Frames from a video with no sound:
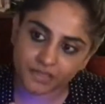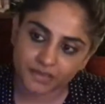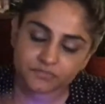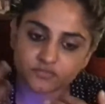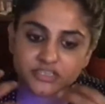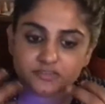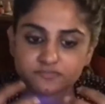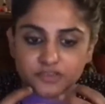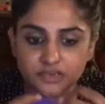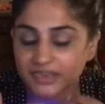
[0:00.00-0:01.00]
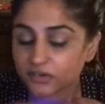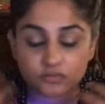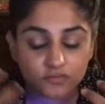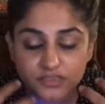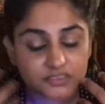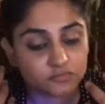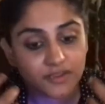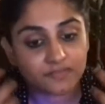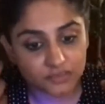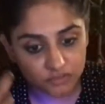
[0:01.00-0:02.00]
I'm really, I don't know if that's the
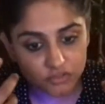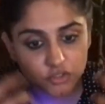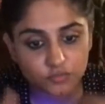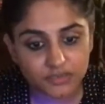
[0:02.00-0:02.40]
right thing to do,